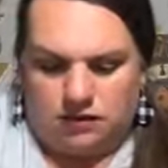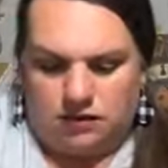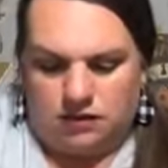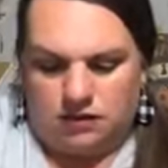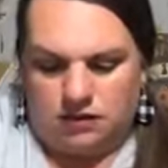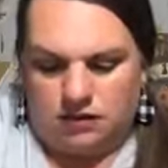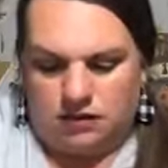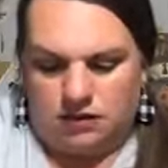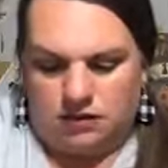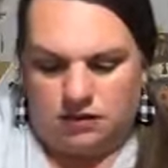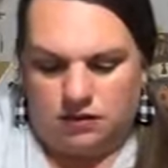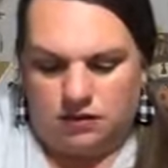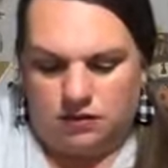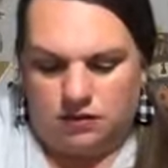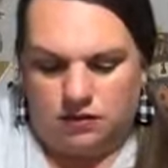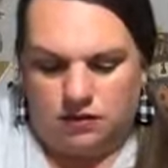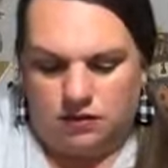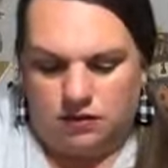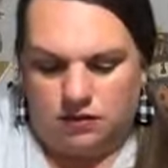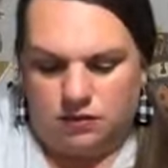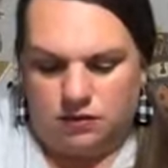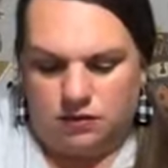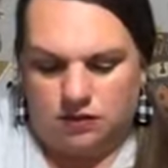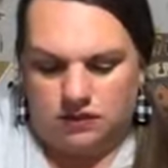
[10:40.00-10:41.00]

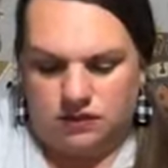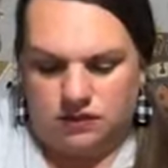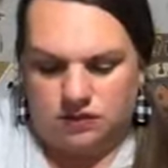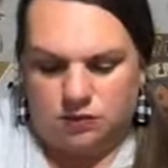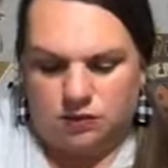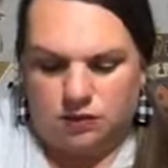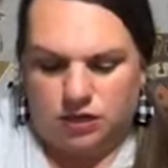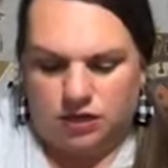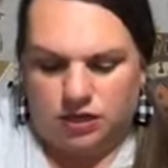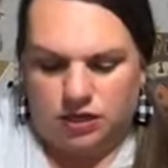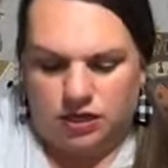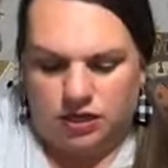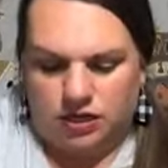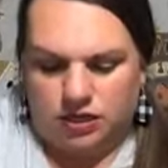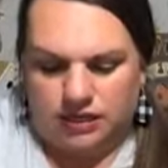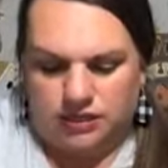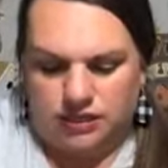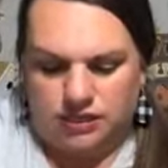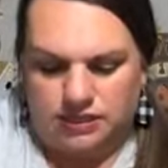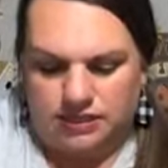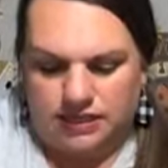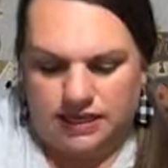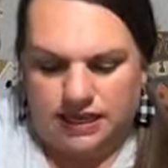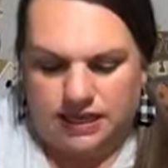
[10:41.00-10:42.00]
oh, what is the word?
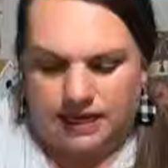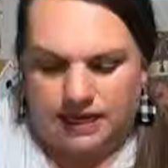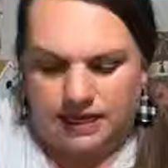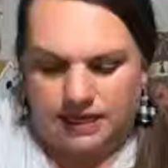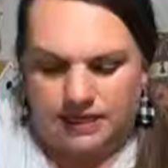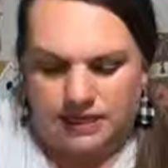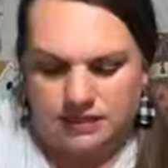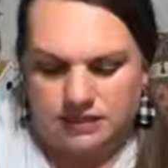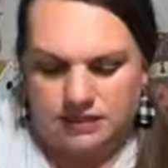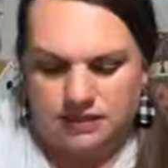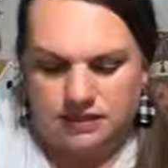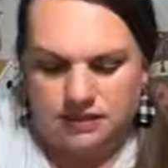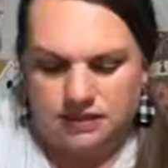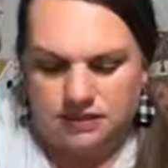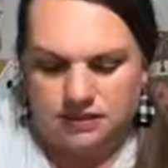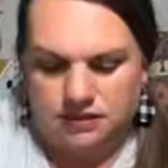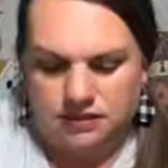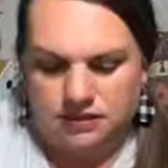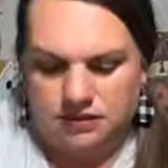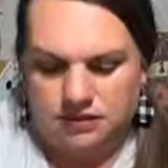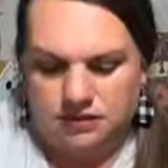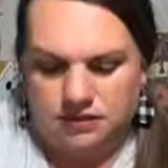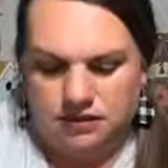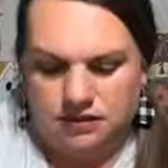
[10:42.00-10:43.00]
I just had it.
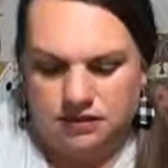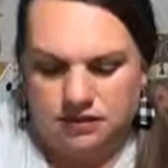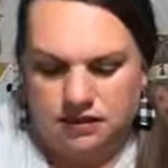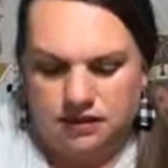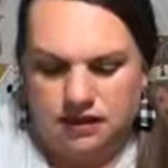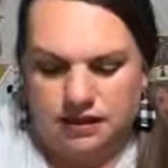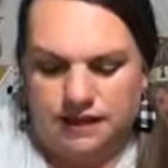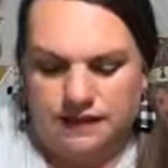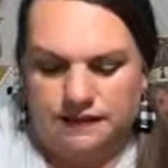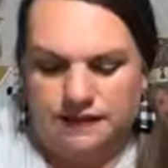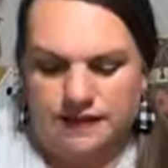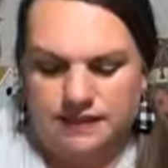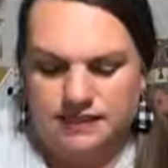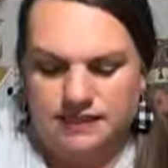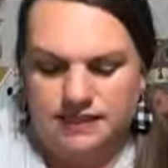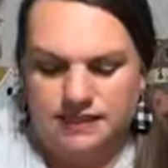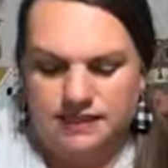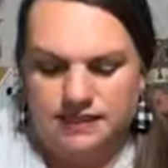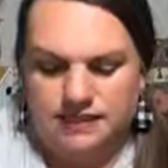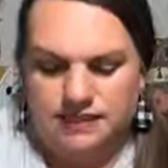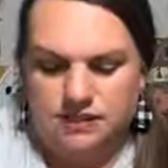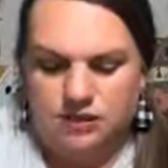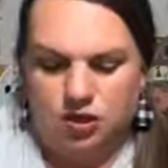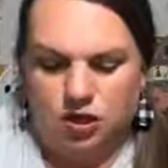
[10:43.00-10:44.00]
This
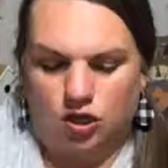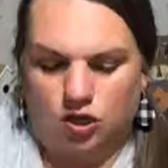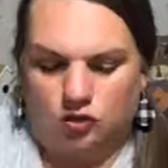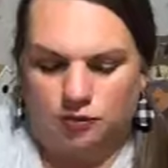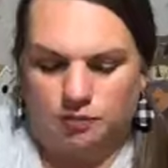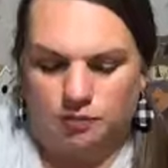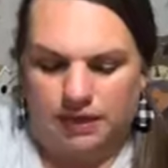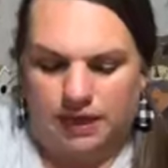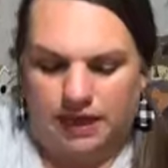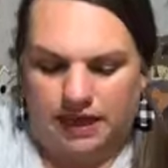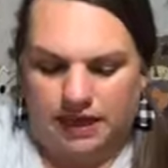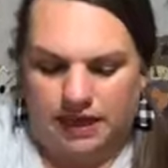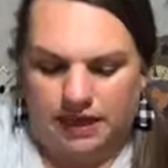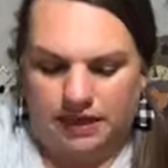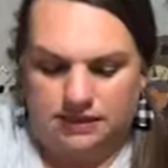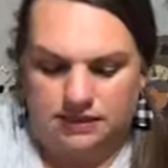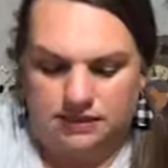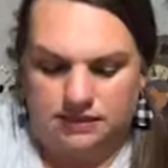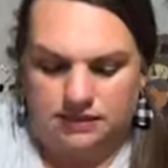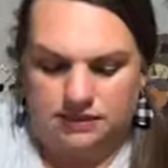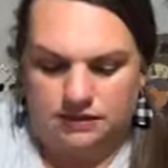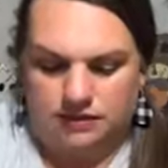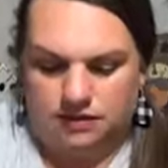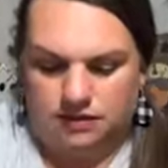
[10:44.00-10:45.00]
is called
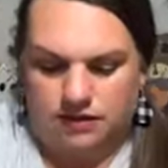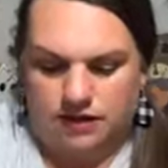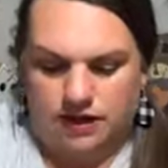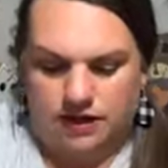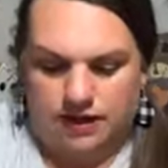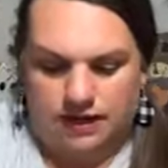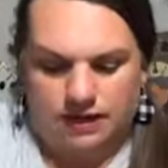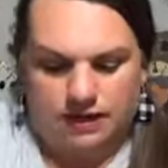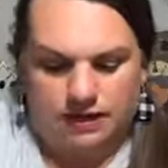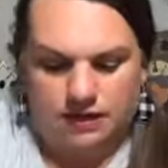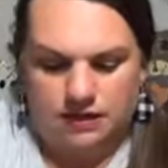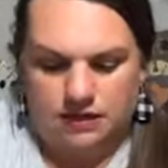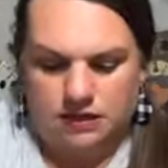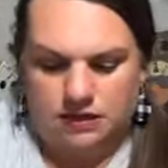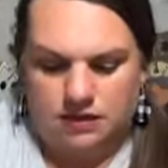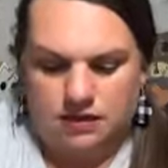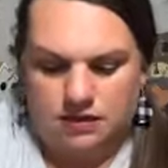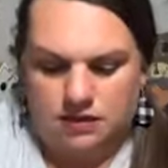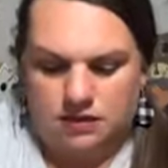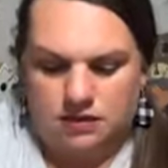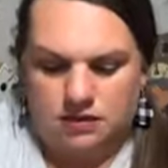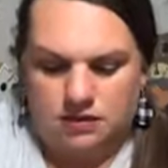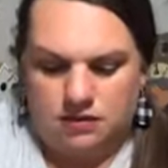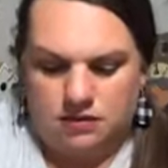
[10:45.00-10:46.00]
paste, okay?
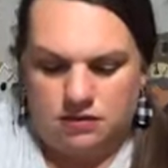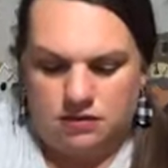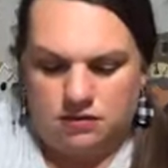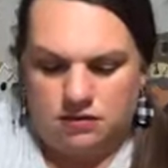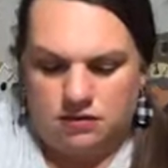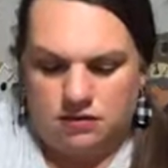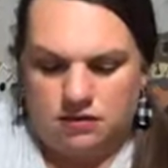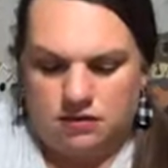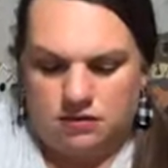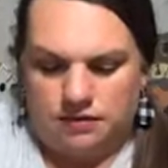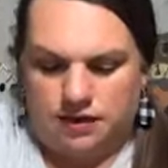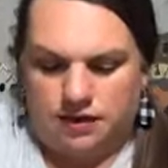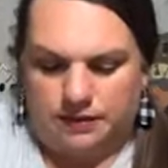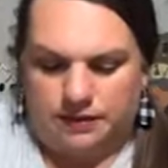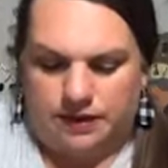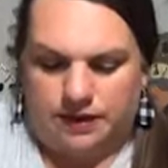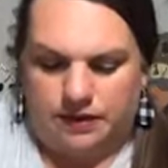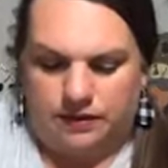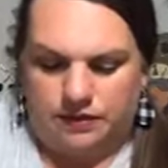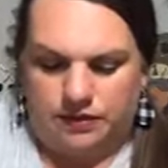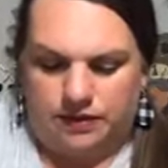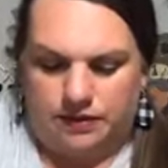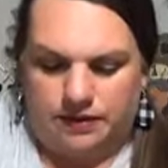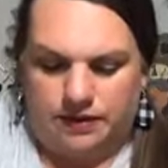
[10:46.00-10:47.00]
There we
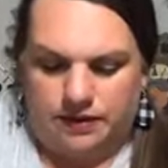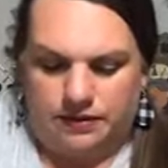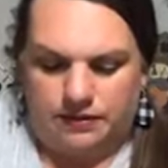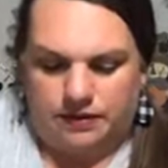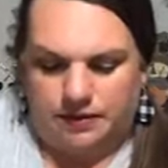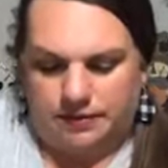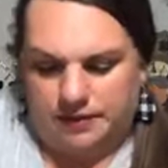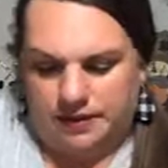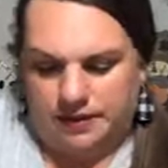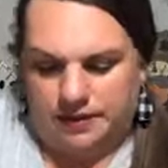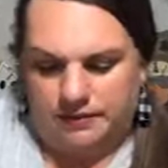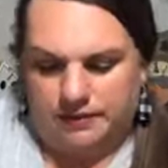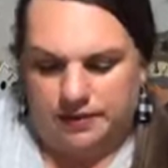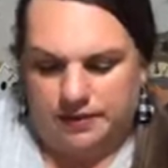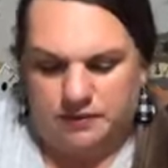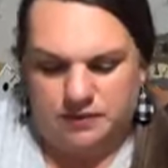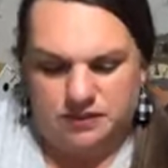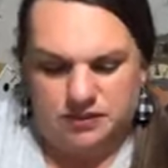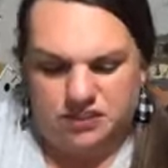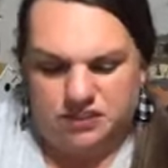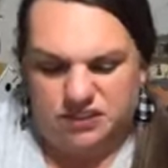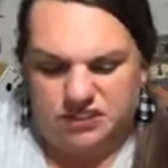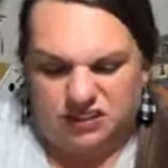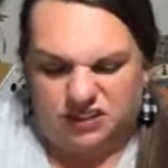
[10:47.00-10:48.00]
go, there we go, there we go. It
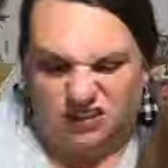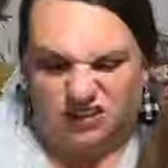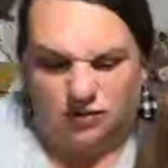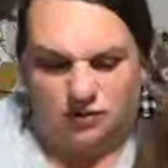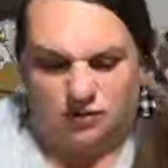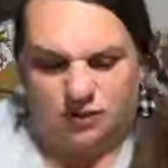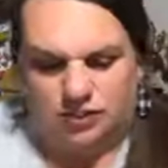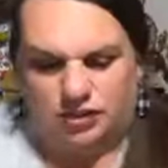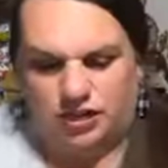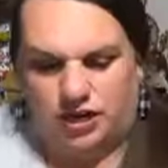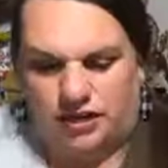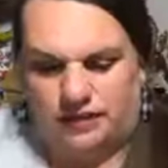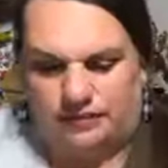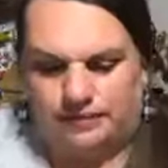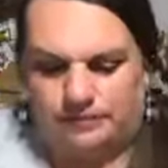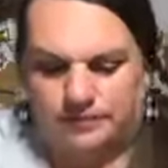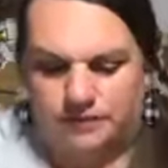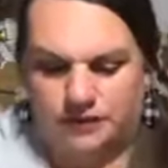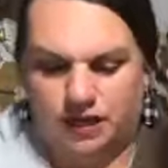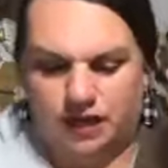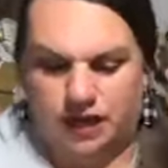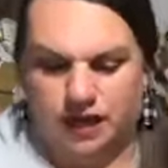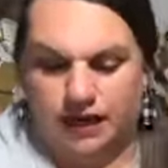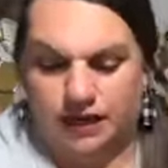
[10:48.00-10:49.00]
was just a little bit dry.
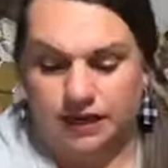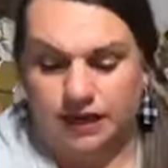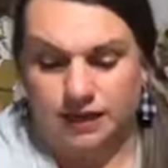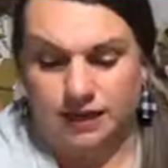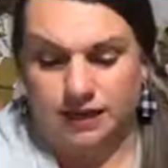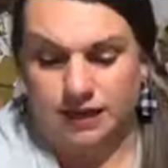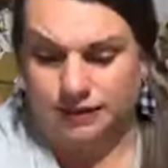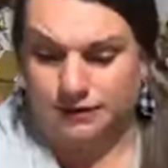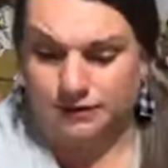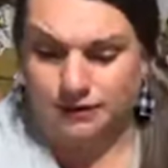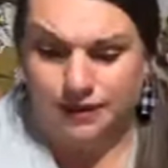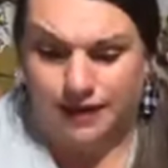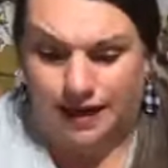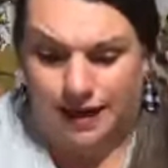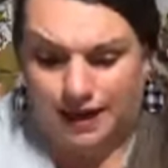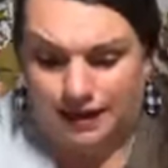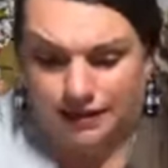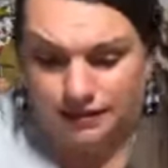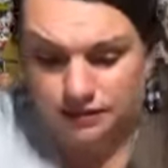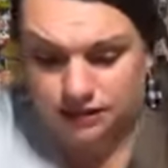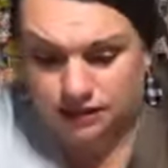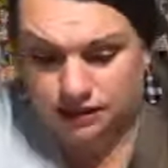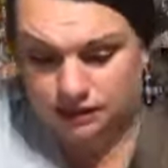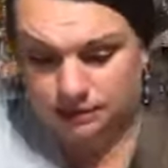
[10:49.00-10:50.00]
All right, enough of
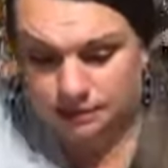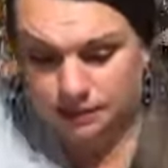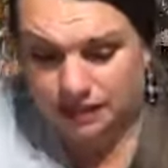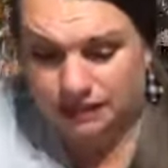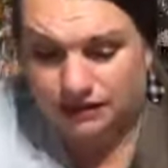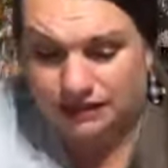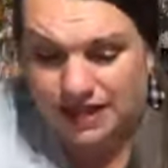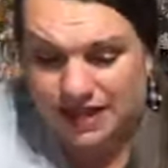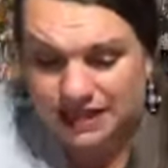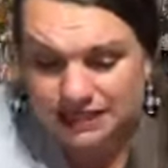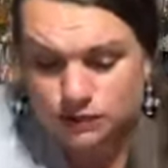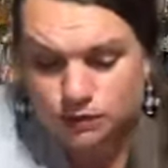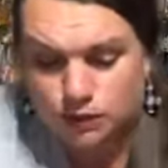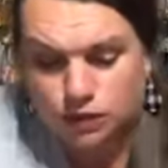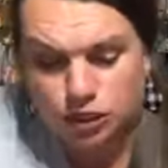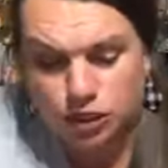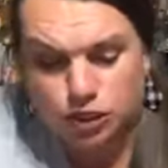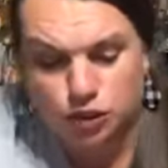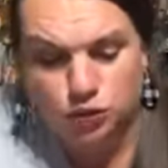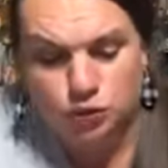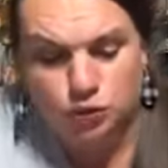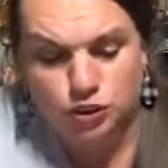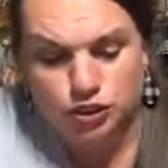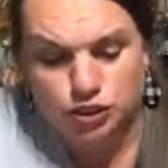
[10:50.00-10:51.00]
that. But that's
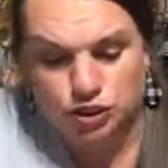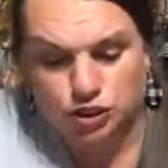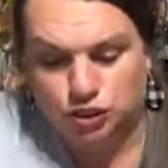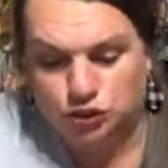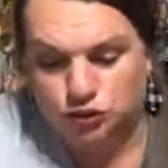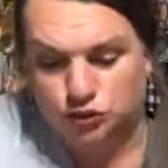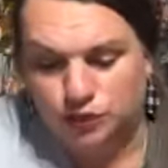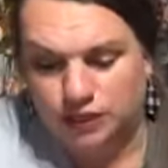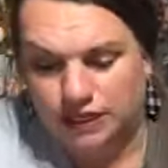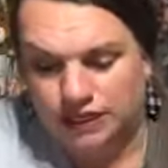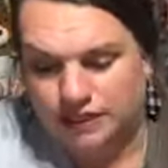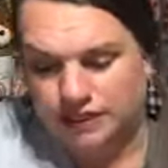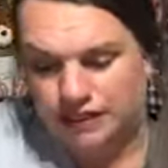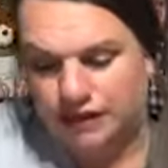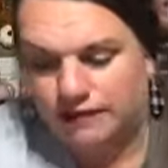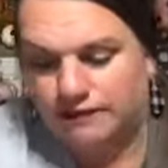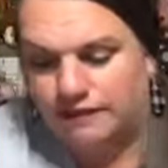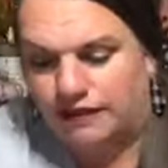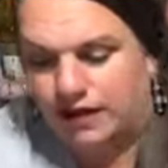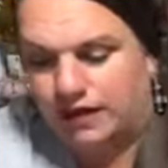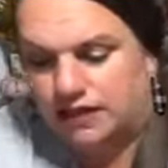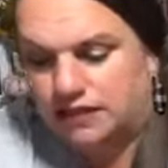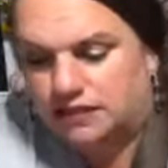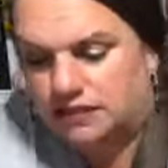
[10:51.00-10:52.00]
what you would do in the
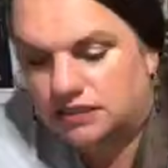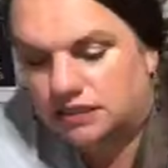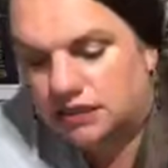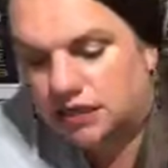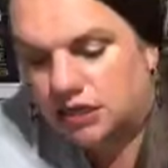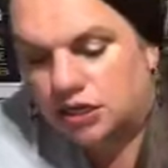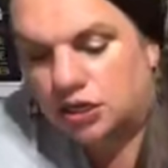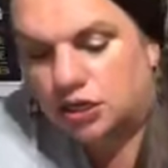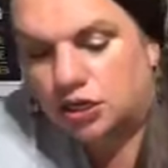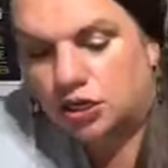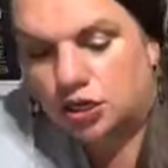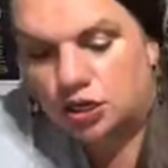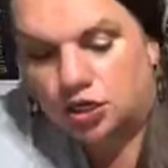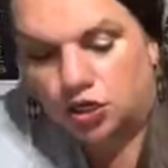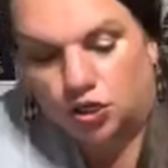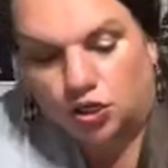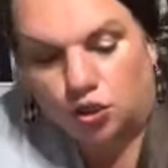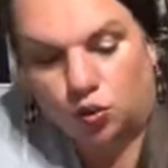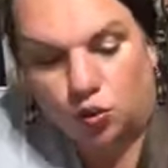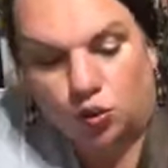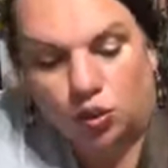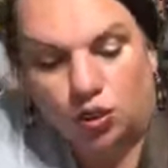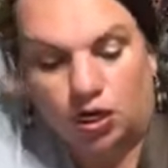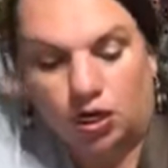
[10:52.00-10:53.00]
event
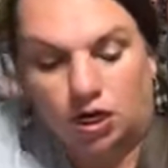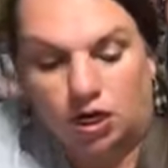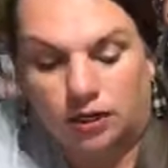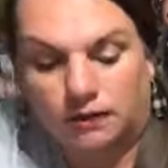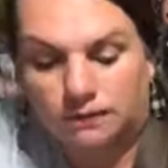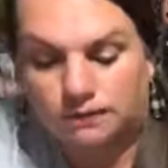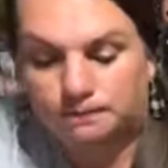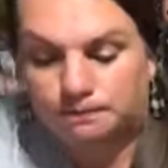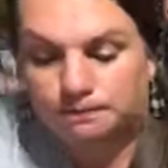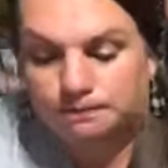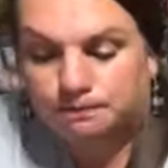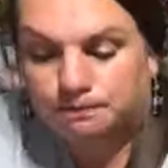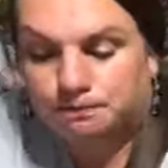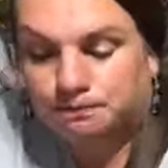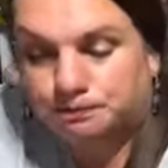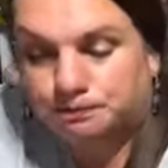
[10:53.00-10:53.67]
your